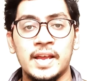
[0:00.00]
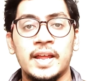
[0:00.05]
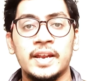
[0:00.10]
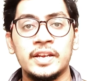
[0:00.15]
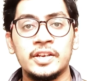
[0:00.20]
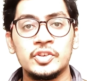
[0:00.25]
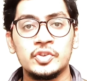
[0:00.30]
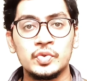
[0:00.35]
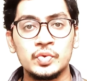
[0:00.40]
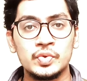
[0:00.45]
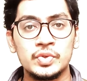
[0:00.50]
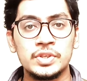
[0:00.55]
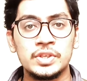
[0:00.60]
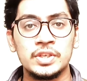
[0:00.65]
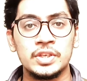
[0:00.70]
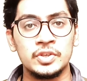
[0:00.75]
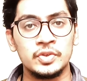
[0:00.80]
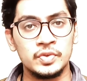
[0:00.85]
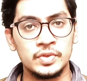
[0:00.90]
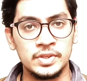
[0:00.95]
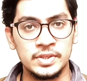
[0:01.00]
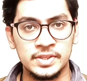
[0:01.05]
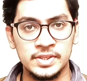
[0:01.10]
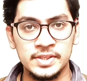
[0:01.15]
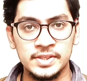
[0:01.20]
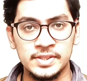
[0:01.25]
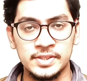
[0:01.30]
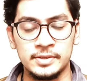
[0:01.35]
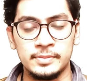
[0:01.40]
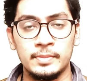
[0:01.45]
an intrusion into the
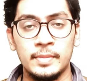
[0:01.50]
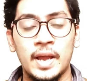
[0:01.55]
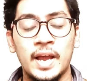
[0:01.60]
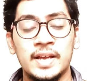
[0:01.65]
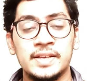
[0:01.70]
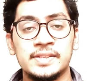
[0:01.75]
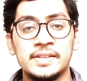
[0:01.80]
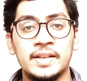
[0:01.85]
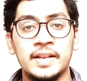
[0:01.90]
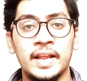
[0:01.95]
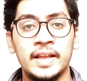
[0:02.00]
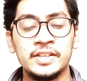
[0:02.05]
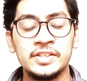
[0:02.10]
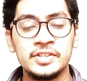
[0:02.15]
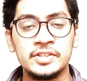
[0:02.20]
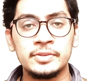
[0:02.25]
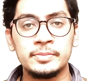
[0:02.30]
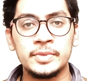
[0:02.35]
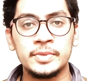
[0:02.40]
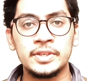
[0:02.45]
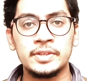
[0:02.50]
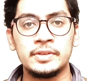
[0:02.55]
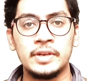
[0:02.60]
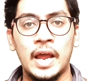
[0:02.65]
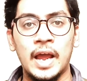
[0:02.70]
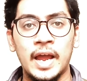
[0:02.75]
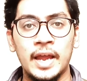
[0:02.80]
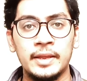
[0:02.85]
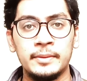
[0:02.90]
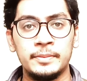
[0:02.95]
system as a legitimate
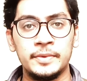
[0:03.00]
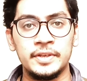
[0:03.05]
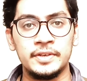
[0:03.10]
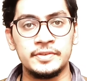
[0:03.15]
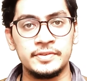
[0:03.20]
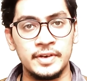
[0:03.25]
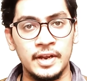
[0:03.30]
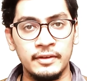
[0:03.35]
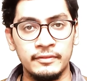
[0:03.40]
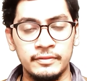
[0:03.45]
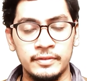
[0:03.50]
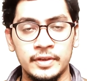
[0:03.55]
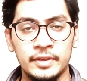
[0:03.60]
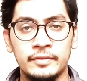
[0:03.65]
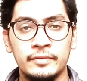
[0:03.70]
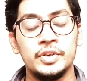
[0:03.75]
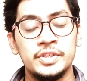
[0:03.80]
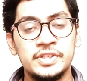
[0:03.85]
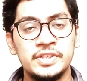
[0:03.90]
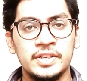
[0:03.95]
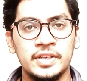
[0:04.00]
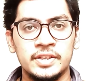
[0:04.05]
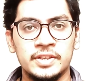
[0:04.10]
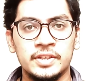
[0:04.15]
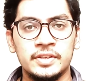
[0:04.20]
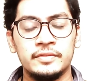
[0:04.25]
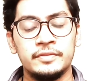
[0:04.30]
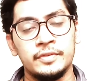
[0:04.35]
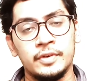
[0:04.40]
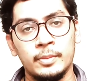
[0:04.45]
IP traffic
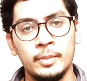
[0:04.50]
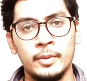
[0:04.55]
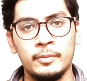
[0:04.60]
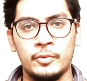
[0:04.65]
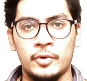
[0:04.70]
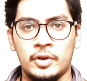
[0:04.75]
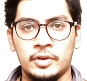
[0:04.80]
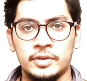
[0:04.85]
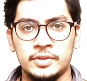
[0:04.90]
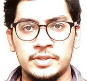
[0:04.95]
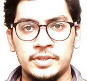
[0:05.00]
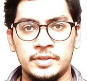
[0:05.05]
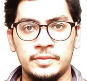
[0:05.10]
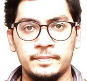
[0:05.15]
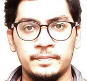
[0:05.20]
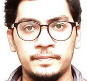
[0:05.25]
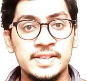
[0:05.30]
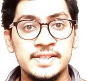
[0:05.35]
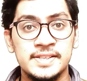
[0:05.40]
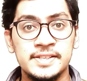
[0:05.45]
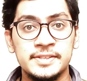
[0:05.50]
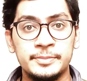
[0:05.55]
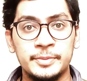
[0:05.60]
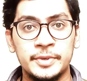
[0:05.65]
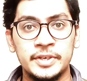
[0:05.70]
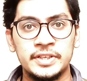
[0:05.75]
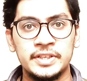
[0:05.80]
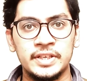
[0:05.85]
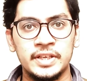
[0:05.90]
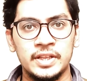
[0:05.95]
originating from a proxy. This is
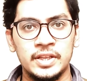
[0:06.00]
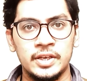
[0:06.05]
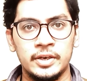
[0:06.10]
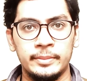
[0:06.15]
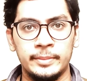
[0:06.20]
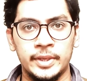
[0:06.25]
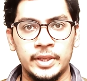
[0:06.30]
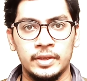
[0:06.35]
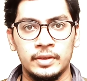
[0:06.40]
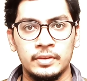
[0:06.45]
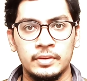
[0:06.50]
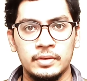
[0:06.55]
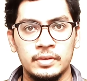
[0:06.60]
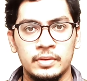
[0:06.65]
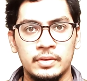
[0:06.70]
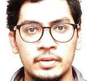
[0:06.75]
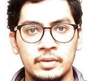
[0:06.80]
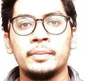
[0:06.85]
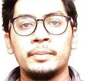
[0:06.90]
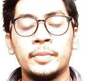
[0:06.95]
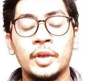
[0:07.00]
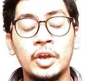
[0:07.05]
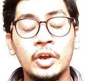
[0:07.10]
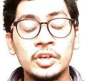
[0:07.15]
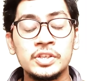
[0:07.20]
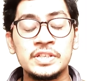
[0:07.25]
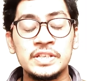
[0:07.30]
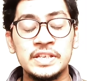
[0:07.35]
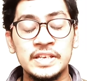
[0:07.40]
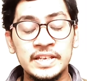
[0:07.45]
pretty alarming
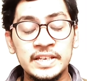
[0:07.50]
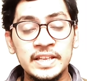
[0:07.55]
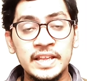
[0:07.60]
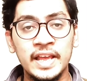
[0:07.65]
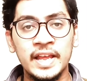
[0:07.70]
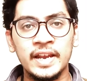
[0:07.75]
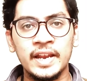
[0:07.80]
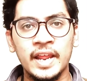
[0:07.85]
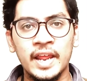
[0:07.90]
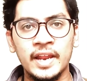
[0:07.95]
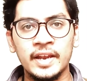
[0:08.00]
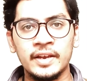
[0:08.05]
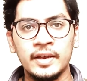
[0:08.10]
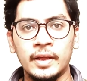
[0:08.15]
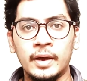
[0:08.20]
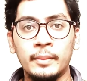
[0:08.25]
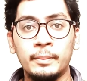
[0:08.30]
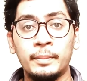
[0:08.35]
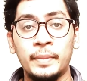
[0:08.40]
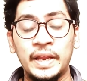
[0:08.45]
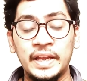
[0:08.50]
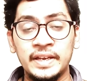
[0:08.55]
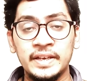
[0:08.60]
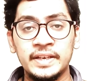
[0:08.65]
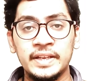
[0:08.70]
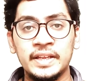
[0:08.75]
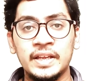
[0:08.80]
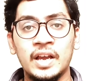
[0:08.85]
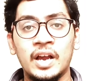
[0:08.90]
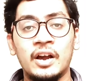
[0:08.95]
because it can end up
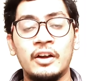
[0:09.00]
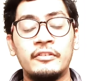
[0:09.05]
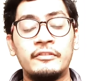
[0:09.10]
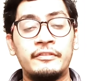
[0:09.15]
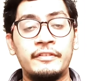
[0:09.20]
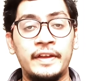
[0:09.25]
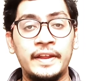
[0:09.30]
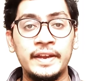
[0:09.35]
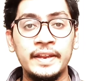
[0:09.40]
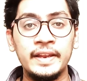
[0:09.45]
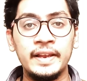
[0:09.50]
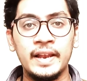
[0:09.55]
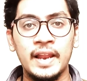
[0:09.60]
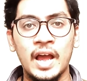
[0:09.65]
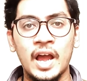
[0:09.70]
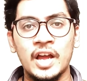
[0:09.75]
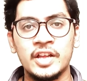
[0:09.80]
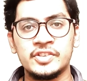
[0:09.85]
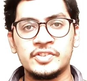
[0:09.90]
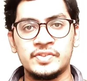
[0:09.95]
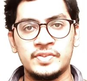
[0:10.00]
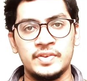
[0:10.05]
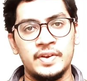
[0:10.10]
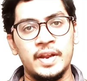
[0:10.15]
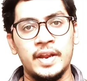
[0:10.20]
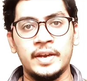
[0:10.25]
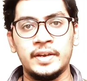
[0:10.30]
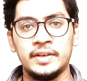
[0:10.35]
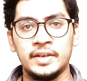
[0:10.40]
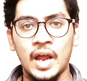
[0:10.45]
painting a very large
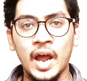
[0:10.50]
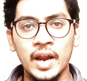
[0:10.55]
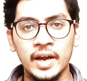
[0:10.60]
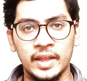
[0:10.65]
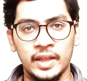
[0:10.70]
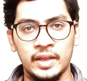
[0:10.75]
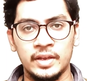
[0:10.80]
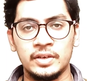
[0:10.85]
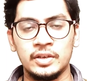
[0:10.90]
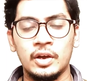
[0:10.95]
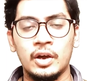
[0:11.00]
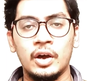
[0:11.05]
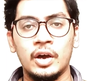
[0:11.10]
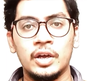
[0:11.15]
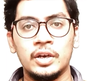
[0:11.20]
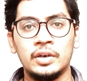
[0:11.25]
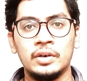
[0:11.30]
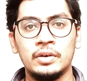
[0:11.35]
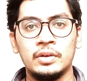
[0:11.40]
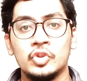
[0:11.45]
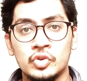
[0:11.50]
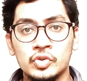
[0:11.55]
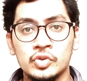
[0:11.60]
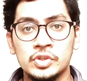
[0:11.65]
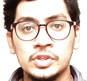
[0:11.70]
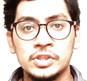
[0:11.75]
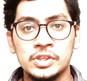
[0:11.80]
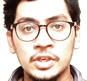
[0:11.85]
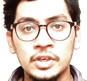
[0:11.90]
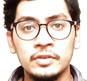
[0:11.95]
red target on
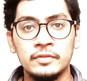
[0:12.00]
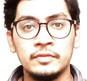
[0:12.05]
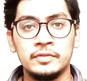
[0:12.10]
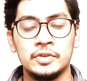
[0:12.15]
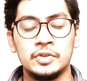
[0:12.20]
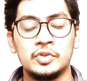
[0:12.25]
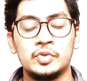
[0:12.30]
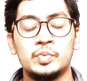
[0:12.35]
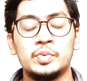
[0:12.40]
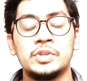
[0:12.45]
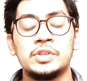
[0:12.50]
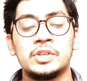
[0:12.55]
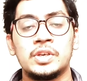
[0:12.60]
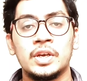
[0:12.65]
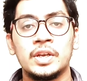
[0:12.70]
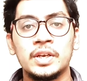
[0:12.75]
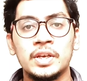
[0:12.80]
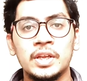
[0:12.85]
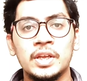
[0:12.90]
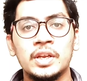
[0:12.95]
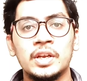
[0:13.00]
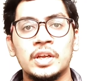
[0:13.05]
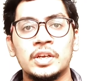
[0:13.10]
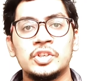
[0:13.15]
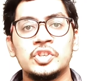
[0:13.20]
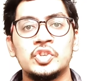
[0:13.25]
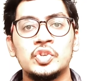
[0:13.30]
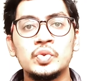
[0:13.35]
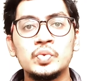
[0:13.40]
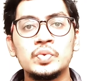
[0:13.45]
those servers which contain a
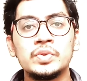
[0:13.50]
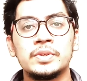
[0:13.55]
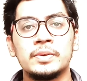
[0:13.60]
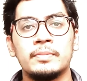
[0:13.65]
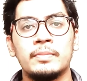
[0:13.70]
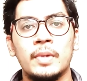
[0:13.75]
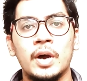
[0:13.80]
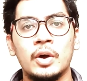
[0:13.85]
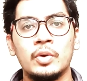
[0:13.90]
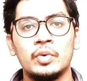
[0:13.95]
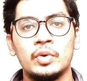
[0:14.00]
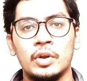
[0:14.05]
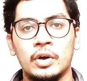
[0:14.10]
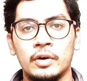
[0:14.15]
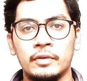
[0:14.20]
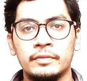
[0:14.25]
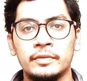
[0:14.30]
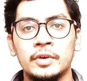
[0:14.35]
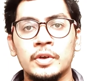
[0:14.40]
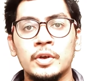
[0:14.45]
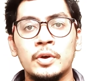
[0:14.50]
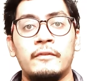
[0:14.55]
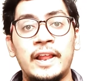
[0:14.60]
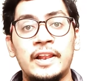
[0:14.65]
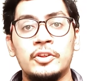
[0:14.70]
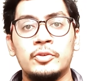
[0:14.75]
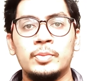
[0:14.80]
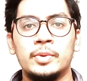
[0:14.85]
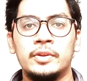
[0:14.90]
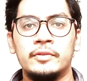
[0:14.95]
huge amount of
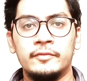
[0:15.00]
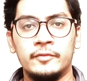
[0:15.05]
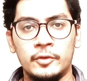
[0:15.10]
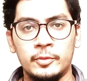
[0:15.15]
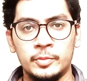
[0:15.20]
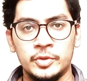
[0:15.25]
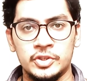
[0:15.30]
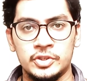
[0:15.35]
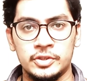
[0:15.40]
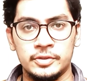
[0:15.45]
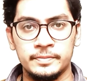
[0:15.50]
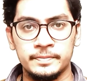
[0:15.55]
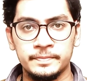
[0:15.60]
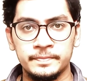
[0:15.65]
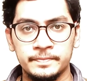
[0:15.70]
valuable information.